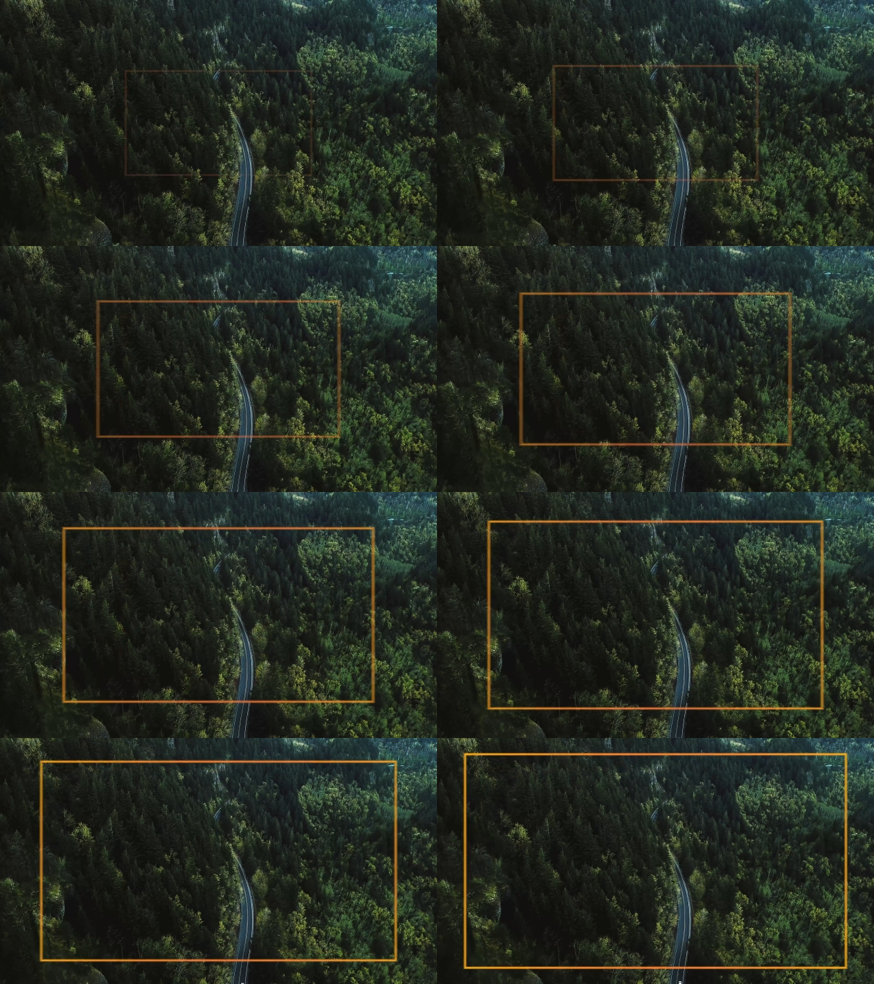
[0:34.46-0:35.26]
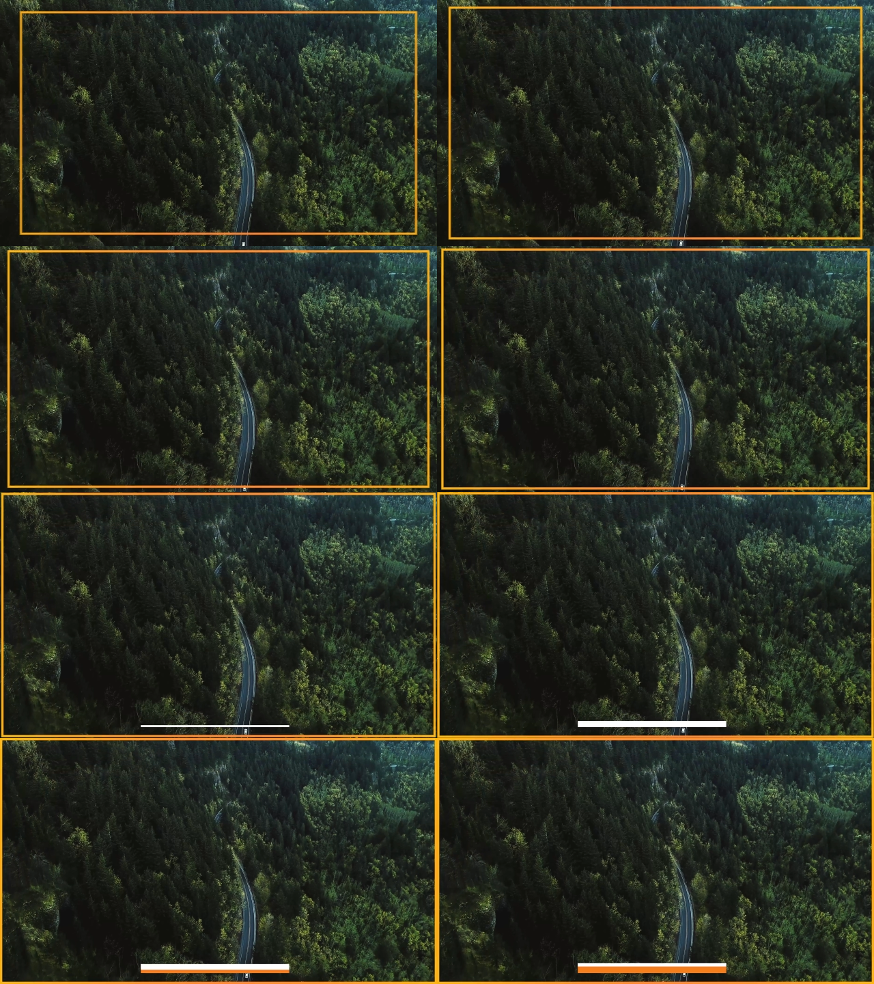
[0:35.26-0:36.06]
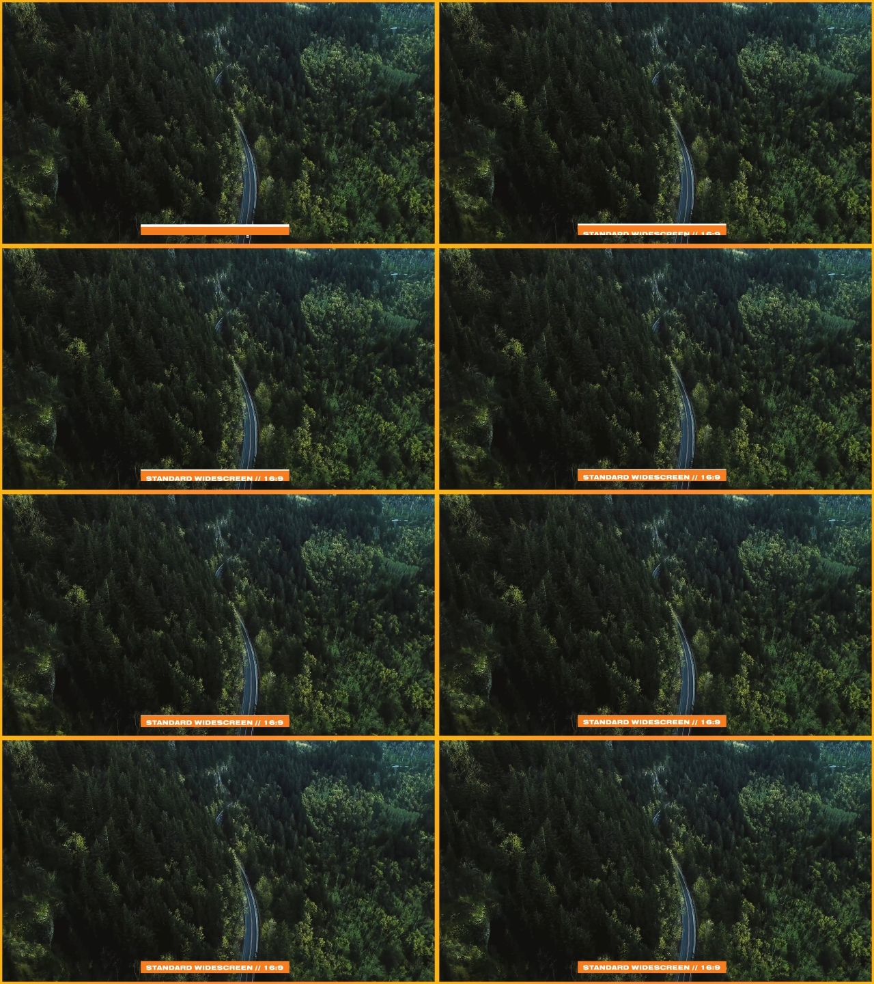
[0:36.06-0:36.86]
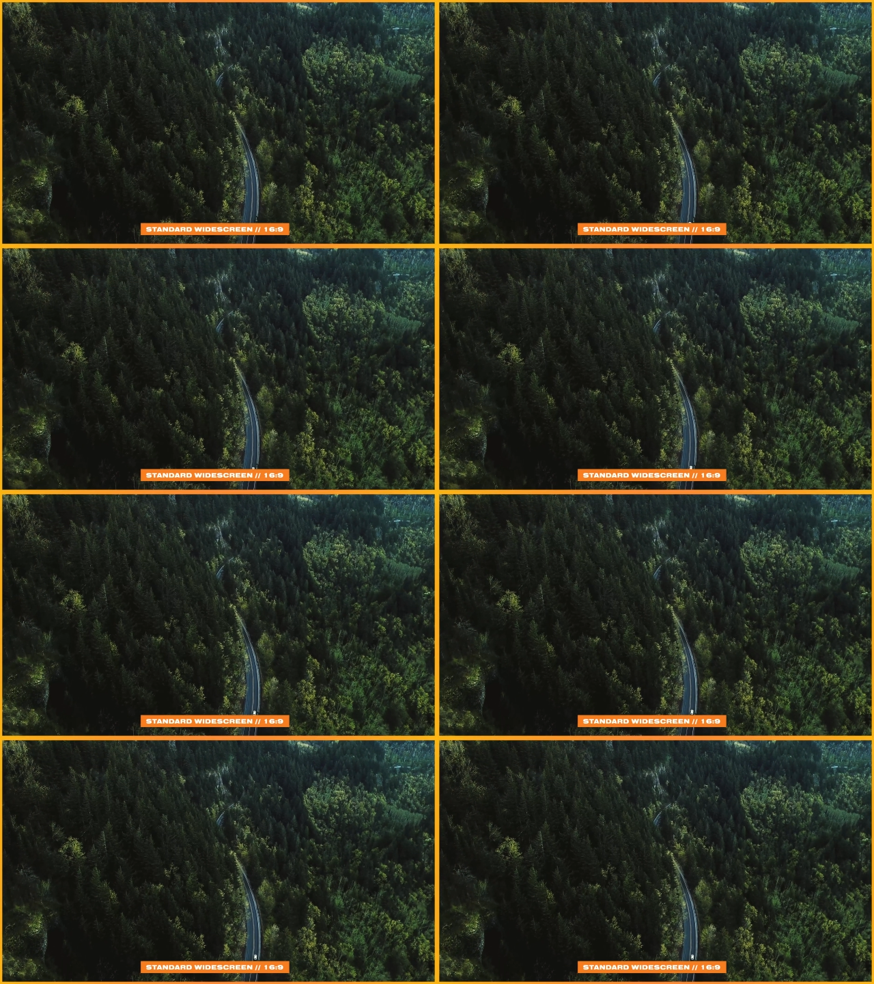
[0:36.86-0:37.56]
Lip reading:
(no speaker visible)